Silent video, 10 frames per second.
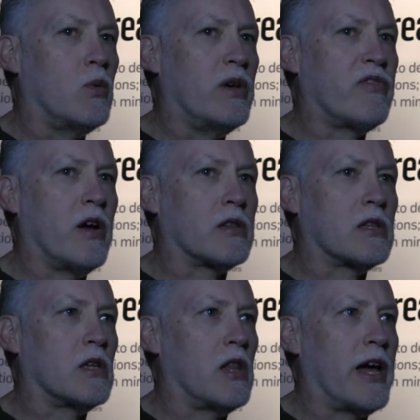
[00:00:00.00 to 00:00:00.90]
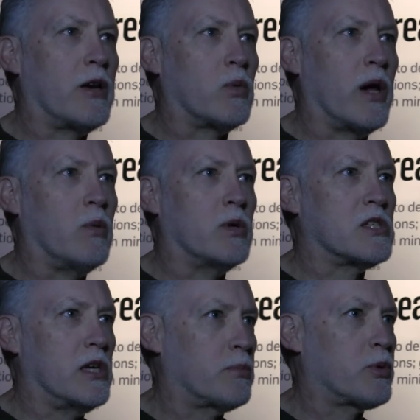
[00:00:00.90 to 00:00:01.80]
we felt that the line array
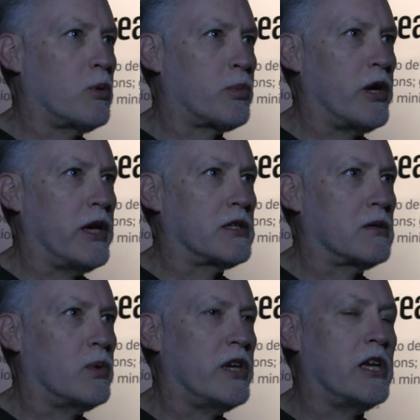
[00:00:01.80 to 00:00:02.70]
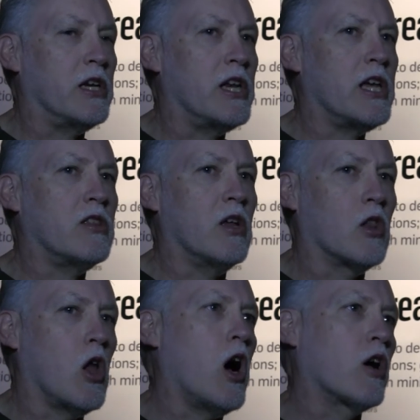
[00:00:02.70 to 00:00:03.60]
was inappropriate. We didn't need the
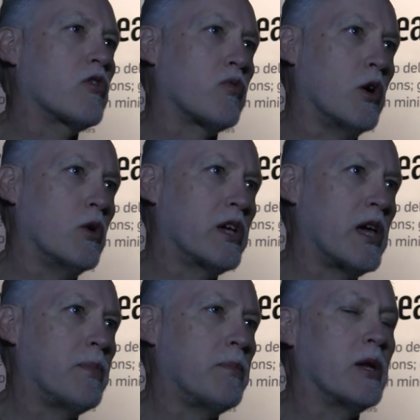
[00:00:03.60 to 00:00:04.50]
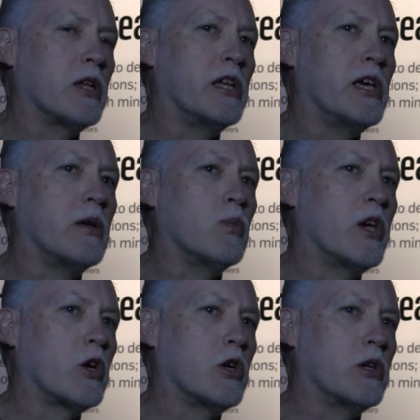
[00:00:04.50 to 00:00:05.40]
long throw capability, and
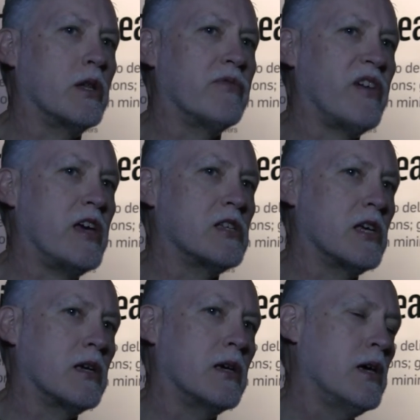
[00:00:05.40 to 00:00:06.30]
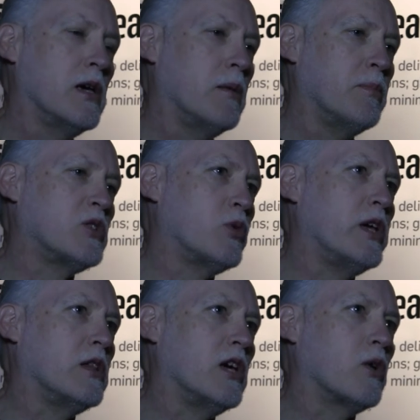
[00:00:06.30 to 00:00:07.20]
we heard the phasing
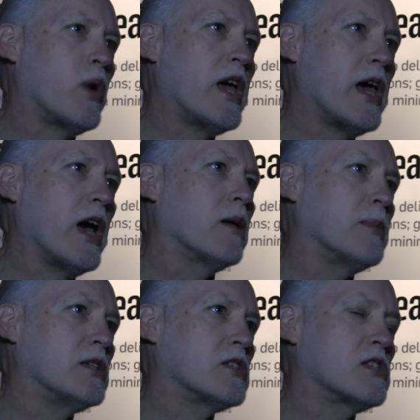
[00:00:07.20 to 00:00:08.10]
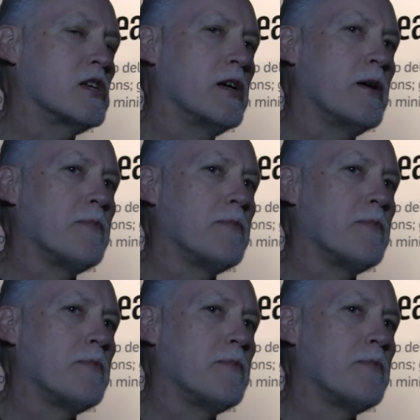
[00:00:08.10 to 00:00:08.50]
between the array elements,